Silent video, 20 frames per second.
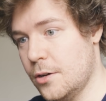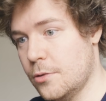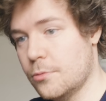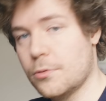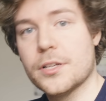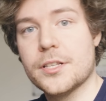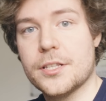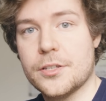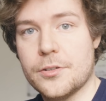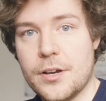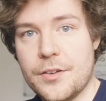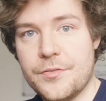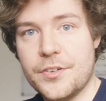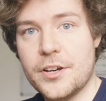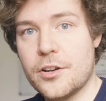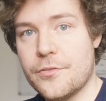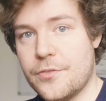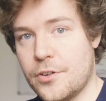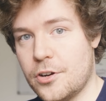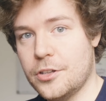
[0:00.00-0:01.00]
whatsoever.
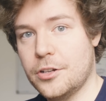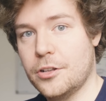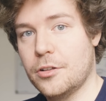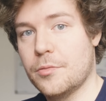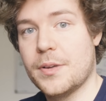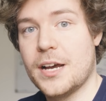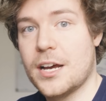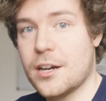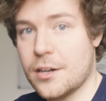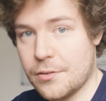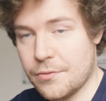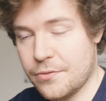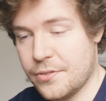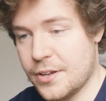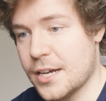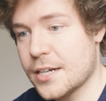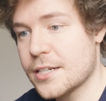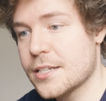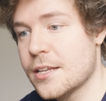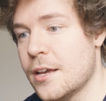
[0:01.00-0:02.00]
I know very little about it, in
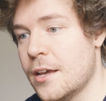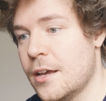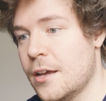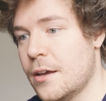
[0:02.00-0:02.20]
fact,